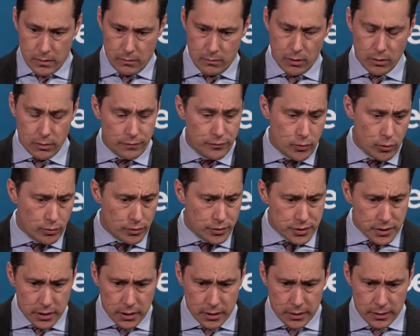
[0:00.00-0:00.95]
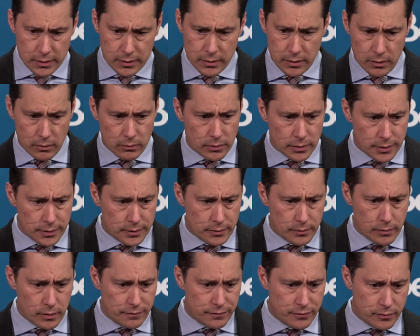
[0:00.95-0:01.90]
Well, of course, and
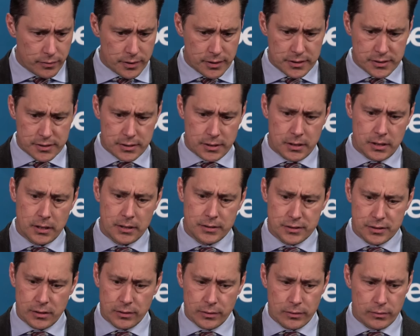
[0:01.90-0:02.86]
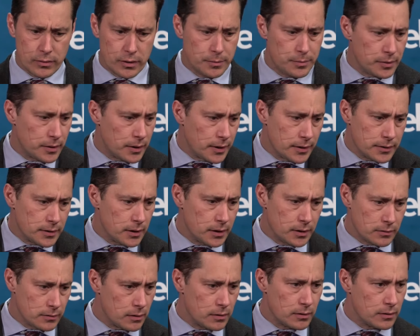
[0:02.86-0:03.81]
the referees saw the replay, and
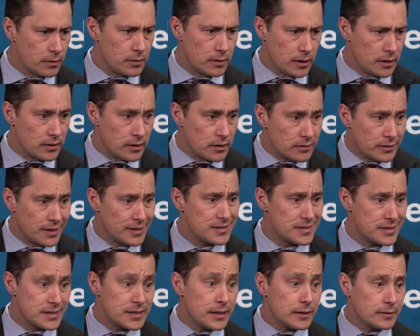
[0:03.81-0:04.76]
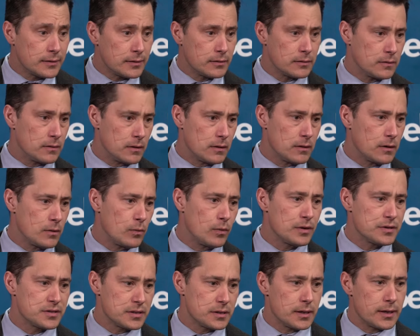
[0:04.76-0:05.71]
they didn't see it. You know, it
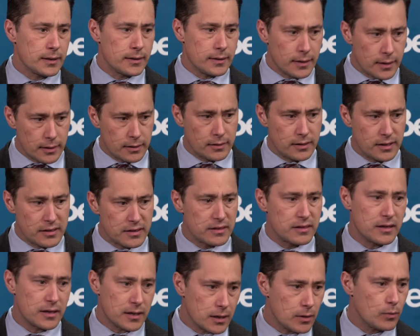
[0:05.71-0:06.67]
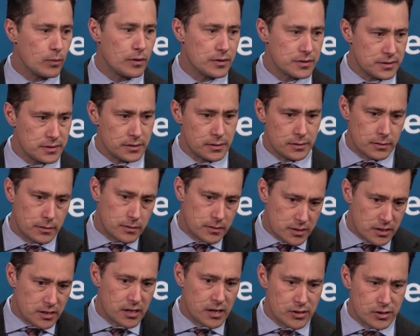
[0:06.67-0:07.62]
wasn't like they didn't think it was;
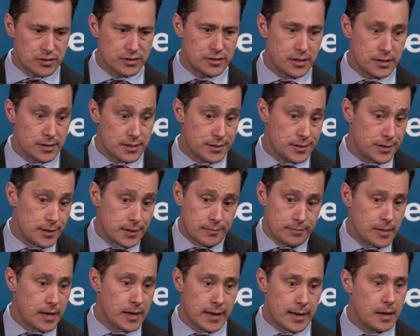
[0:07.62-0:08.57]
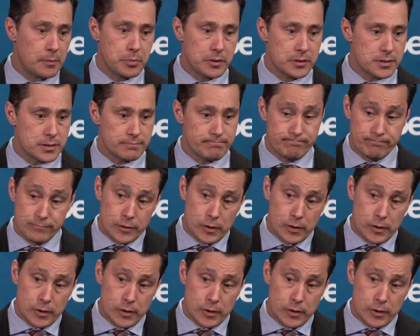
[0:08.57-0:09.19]
they just didn't see it, and that happens.